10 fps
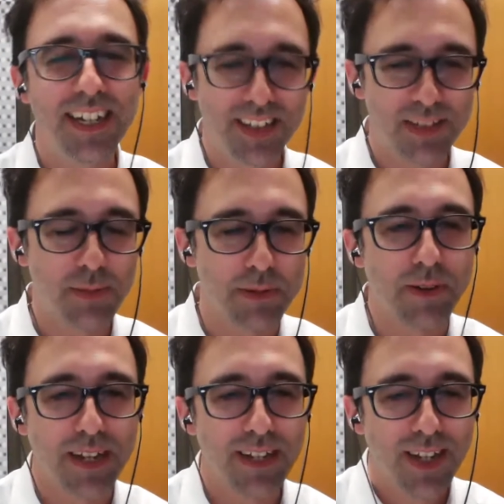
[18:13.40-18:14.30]
that's probably
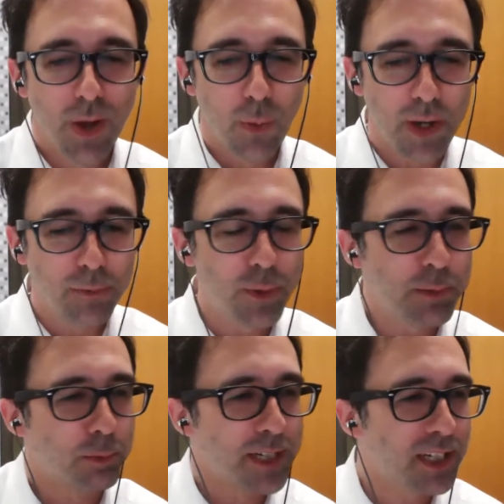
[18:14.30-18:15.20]
right. What if we
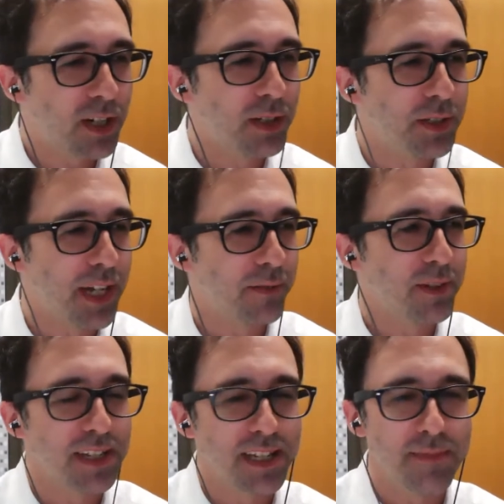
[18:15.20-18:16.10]
recalled
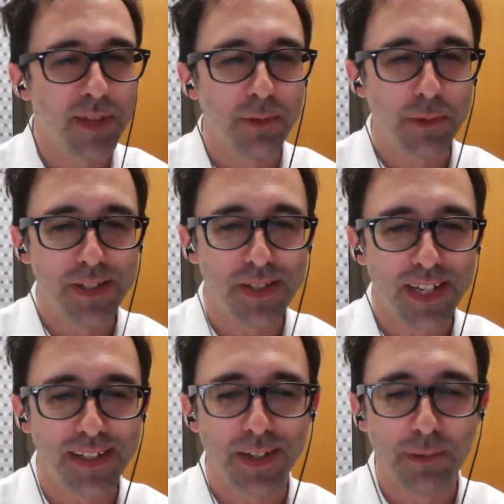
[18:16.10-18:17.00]
every email we
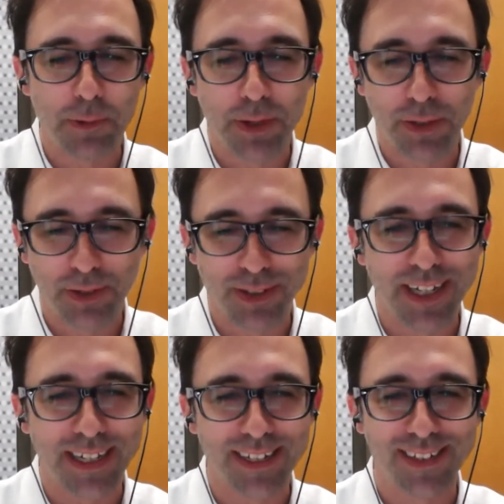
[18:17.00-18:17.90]
sent at work
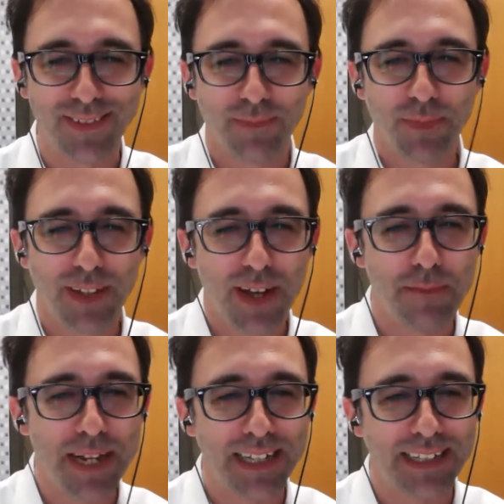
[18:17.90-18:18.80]
like a
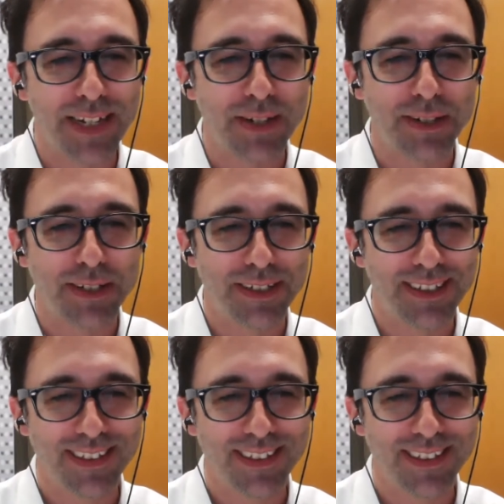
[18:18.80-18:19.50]
minute later?